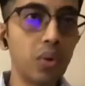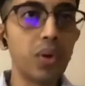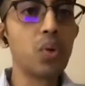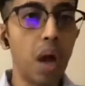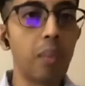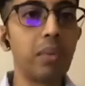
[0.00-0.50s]

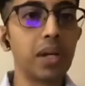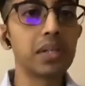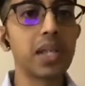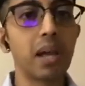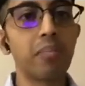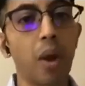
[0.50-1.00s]
than probably old
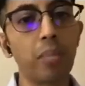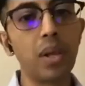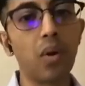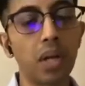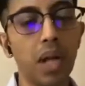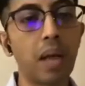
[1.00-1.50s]
timers,
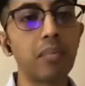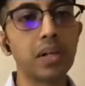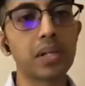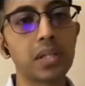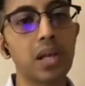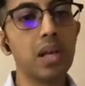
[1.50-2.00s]
if you
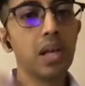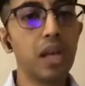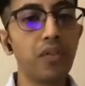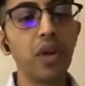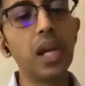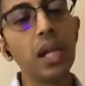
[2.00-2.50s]

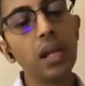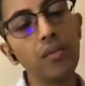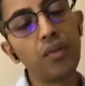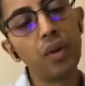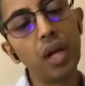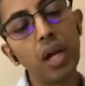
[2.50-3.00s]
really look into it.